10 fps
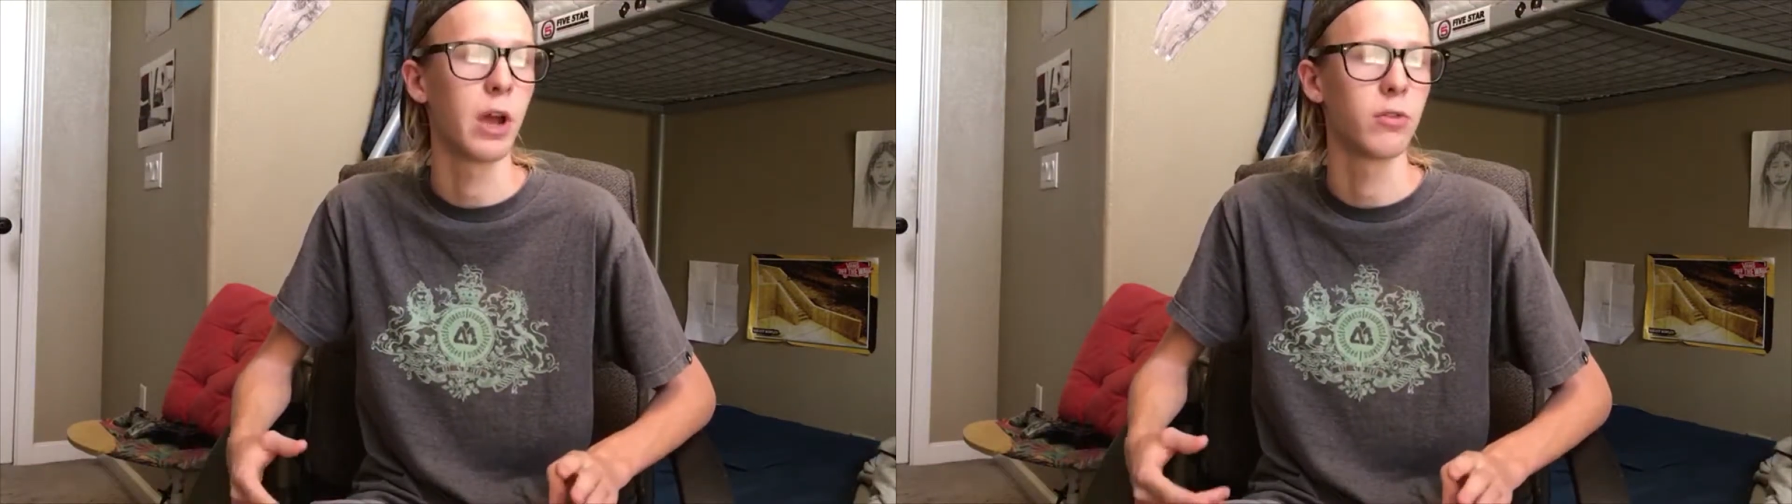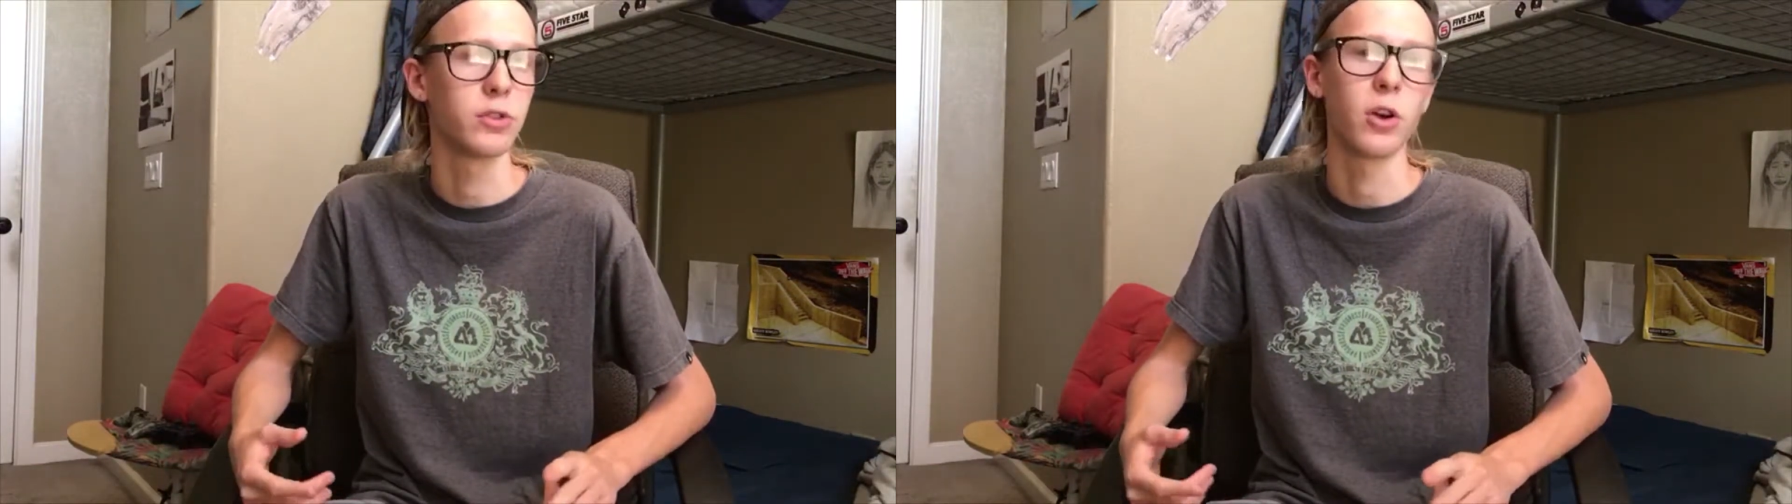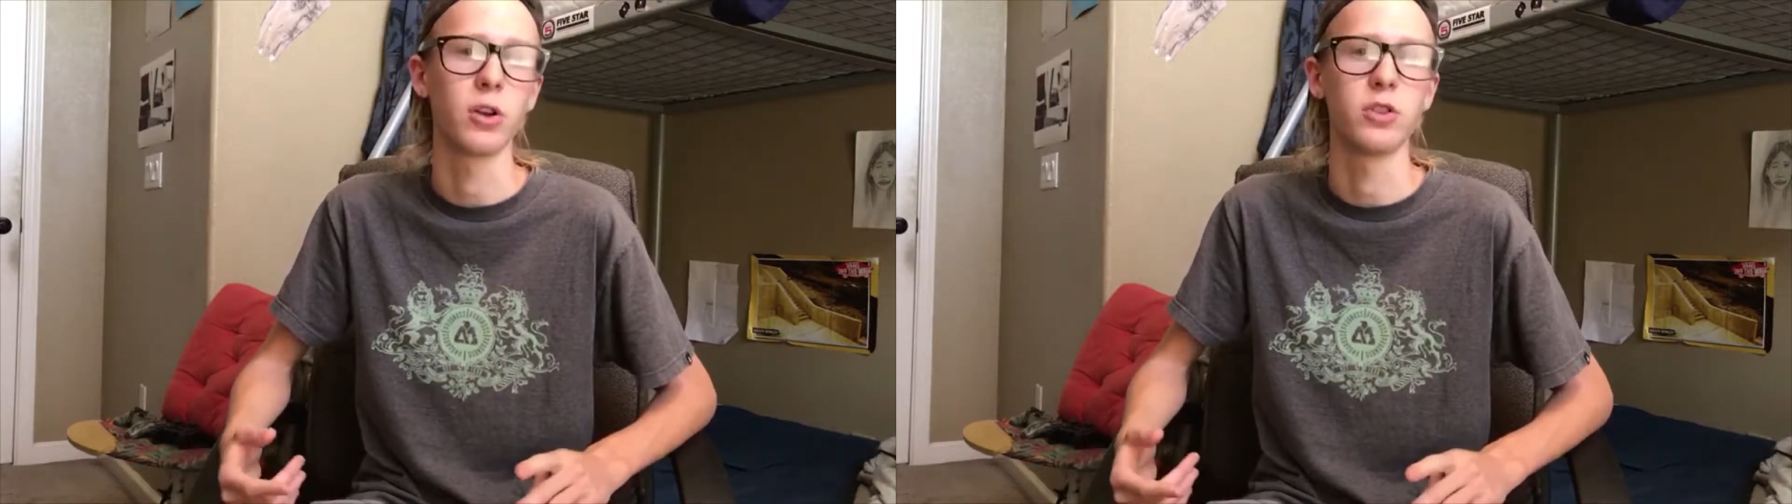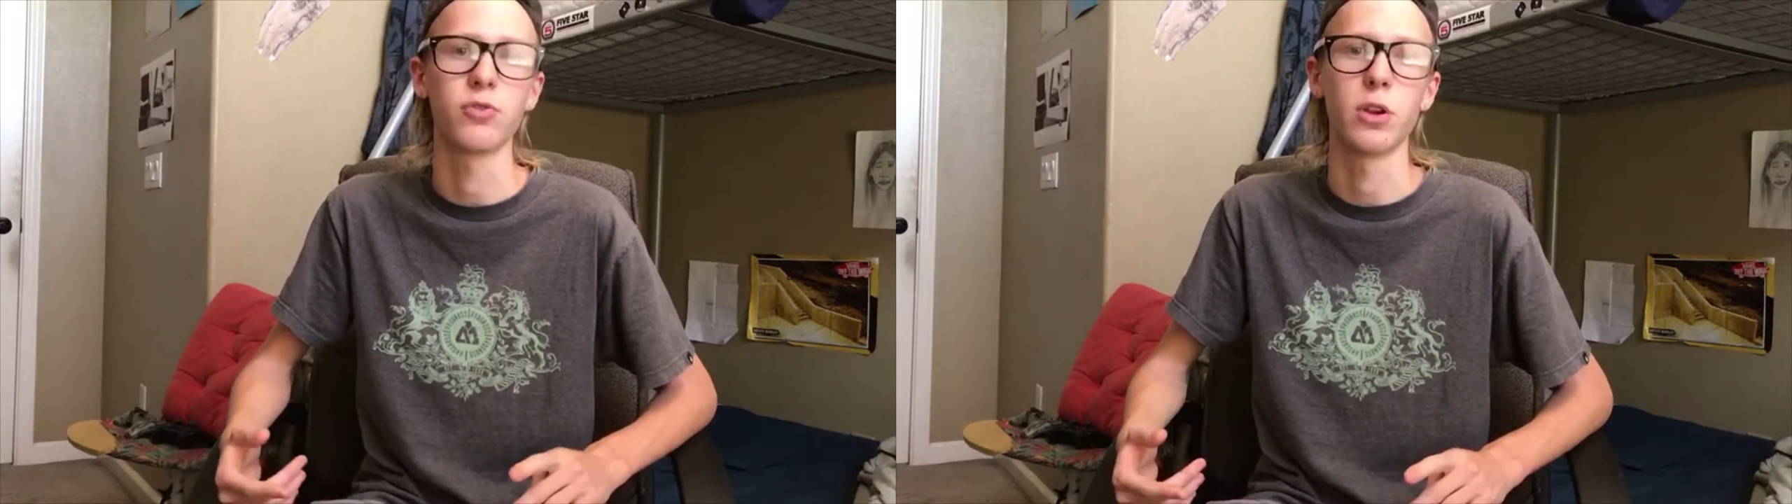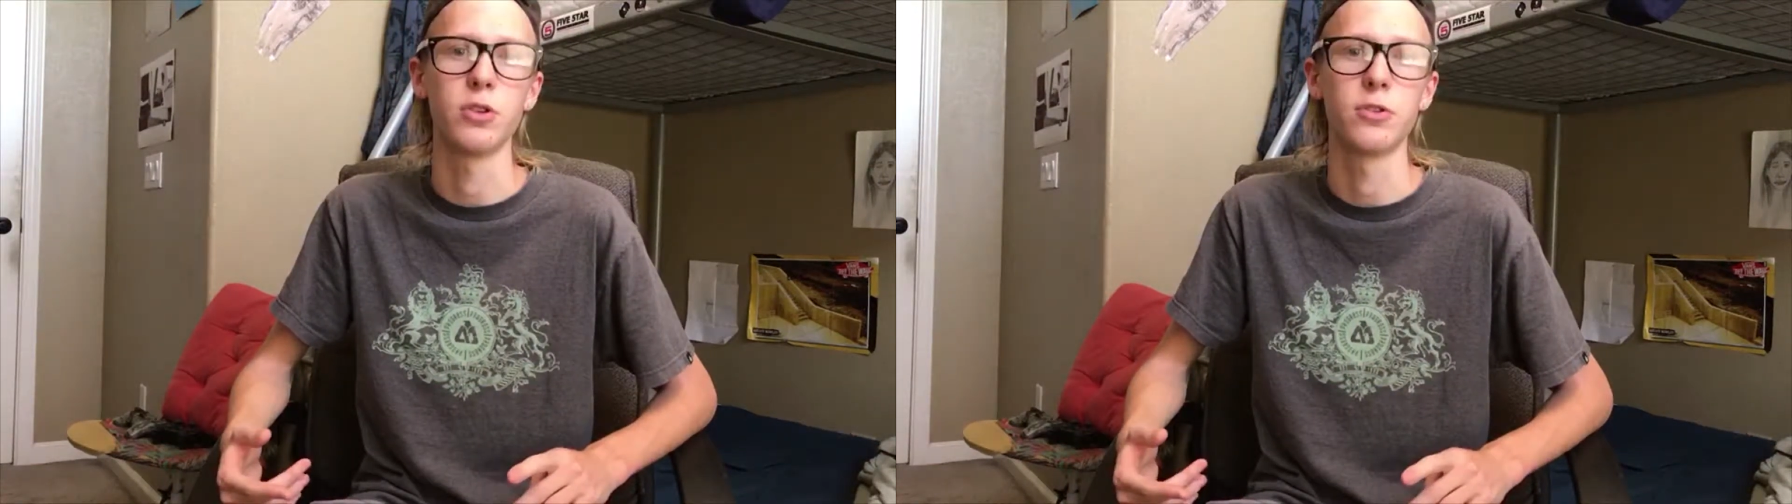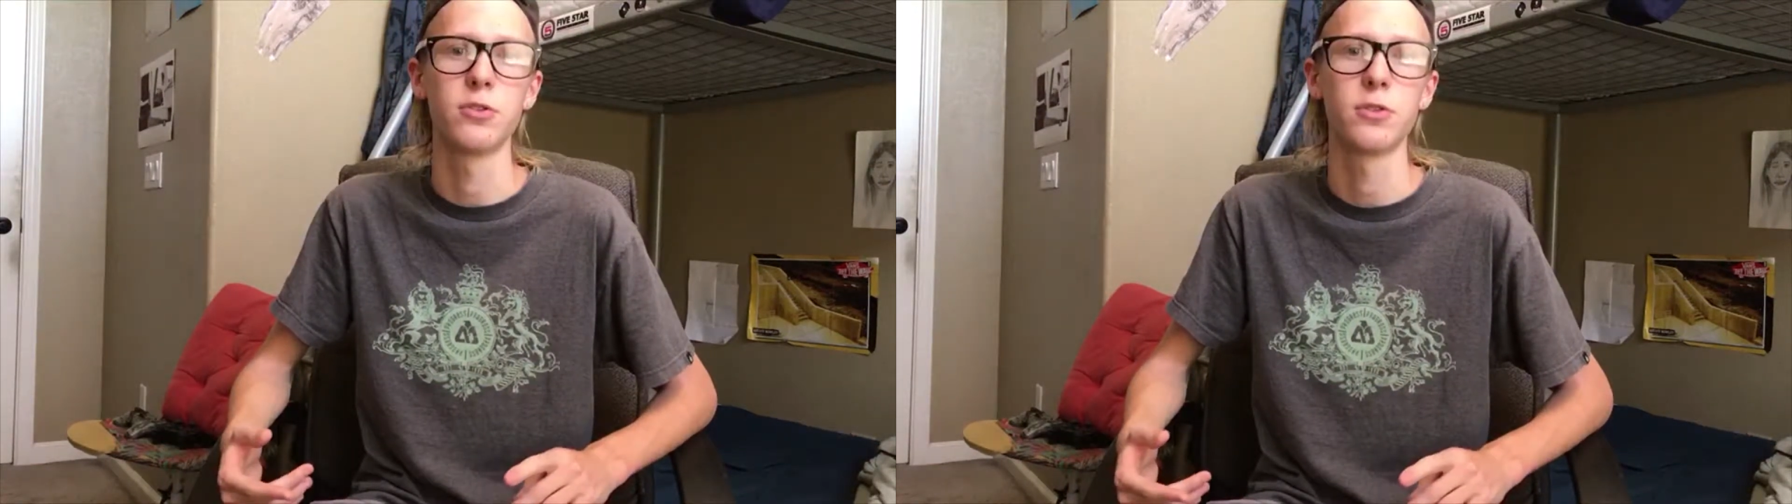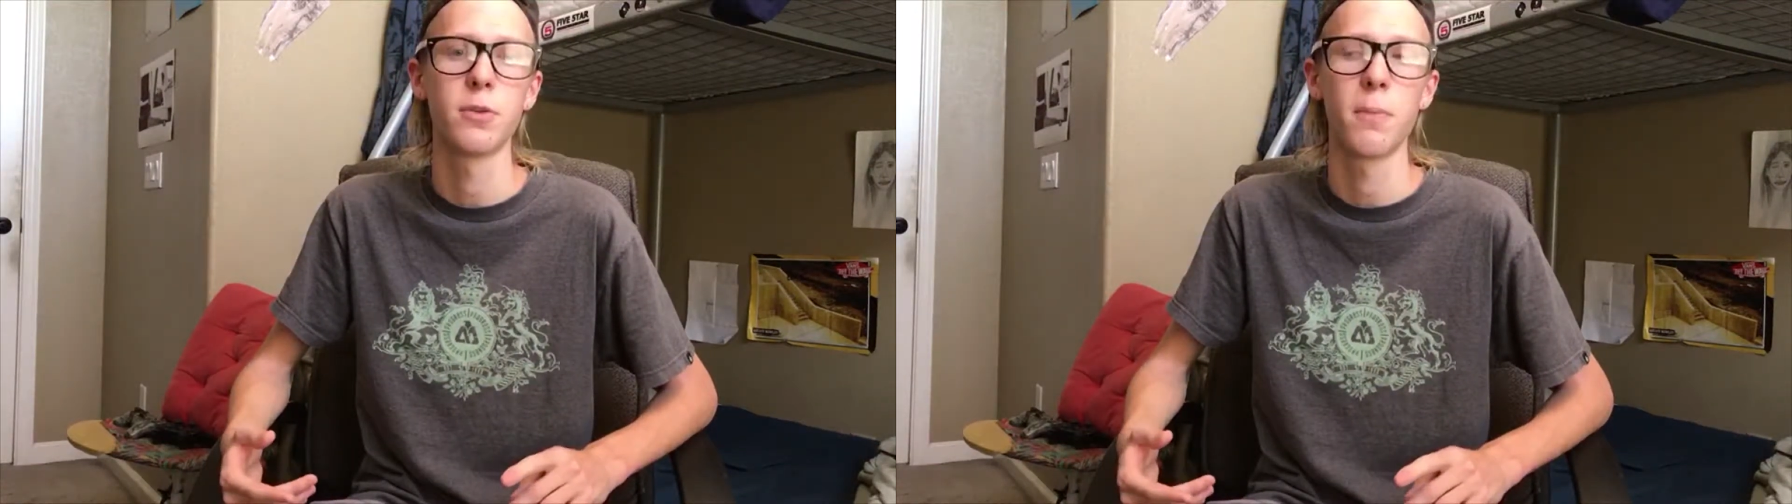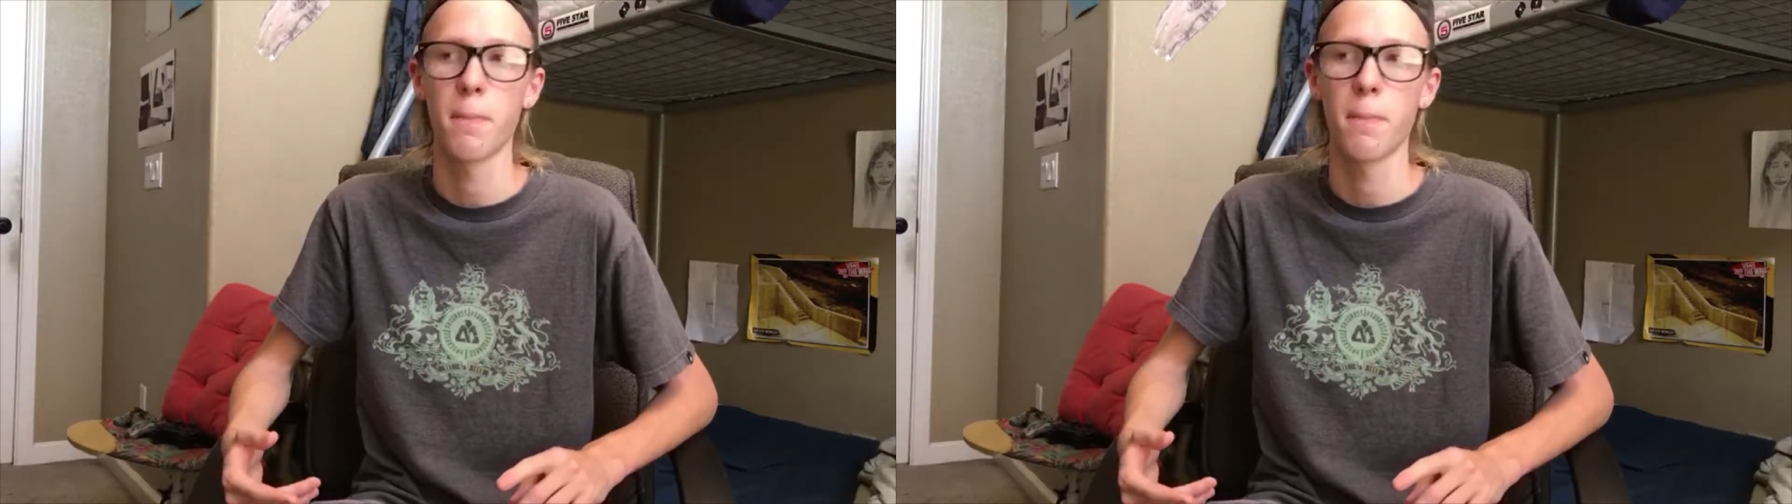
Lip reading: out and talking to strangers.